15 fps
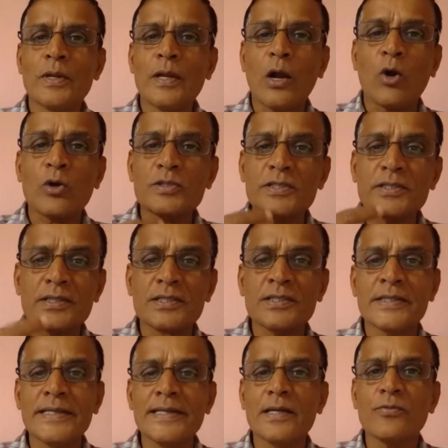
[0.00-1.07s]
Oxygen is
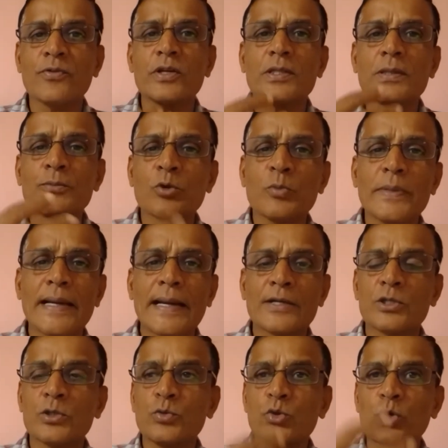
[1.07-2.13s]
needed for them to be
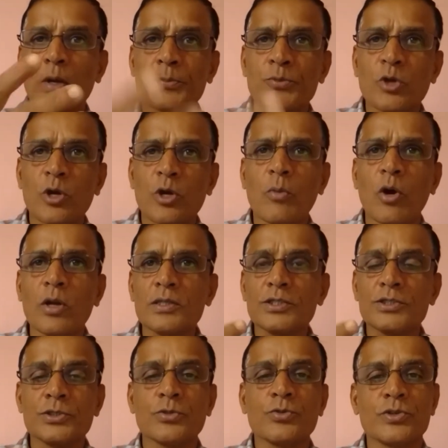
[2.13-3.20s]
active to absorb all
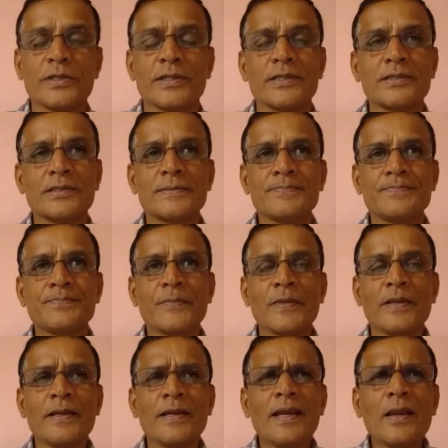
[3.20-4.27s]
these nutrients.
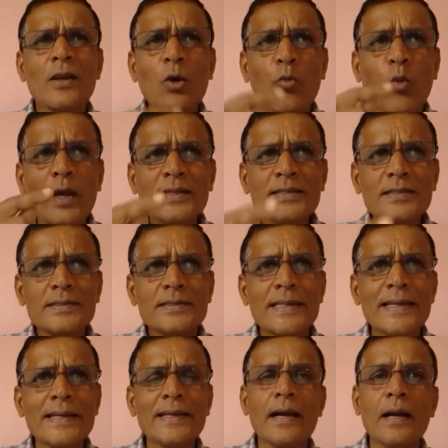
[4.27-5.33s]
Now, once
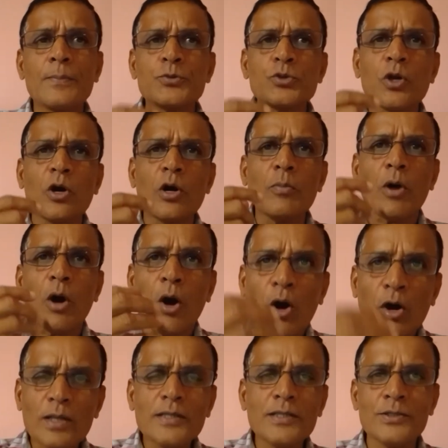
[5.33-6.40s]
they absorb
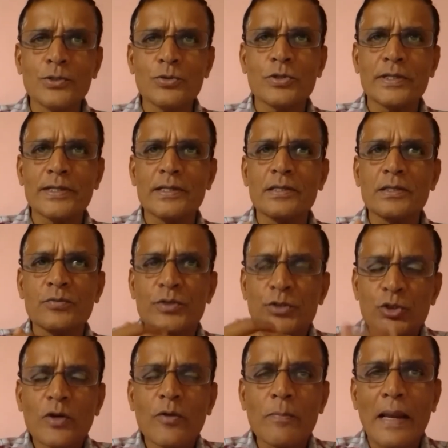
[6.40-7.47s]
all the nutrients which
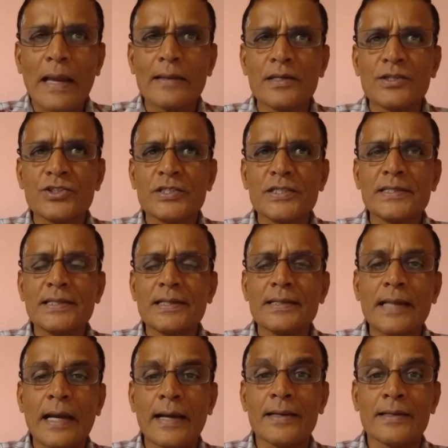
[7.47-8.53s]
you have balanced it in a
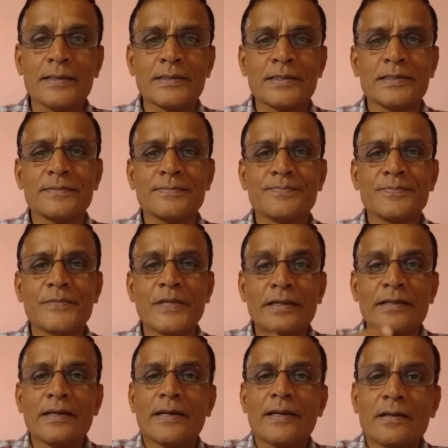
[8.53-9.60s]
diet,
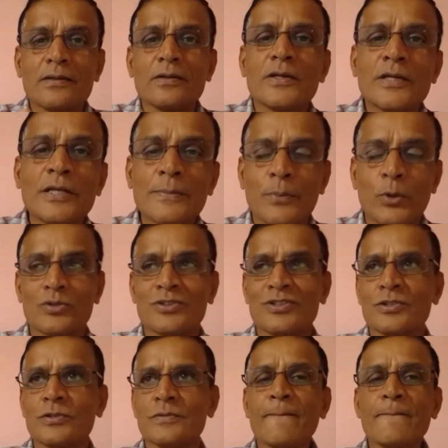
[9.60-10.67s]
in their inputs,
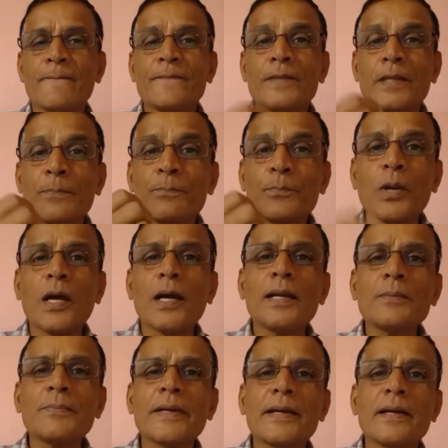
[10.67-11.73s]
the
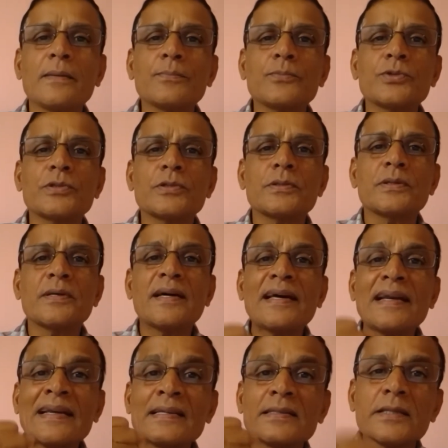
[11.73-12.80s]
plant becomes
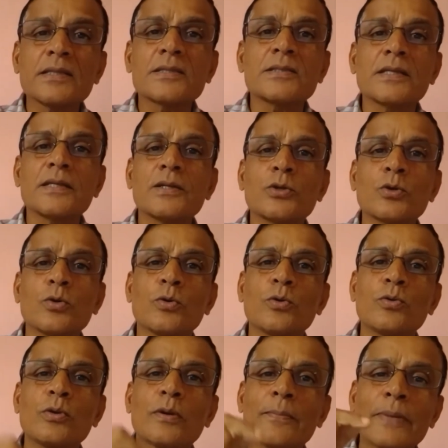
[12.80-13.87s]
resistant to
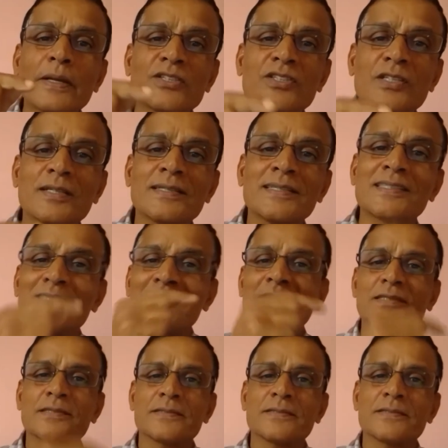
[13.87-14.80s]
pest and disease.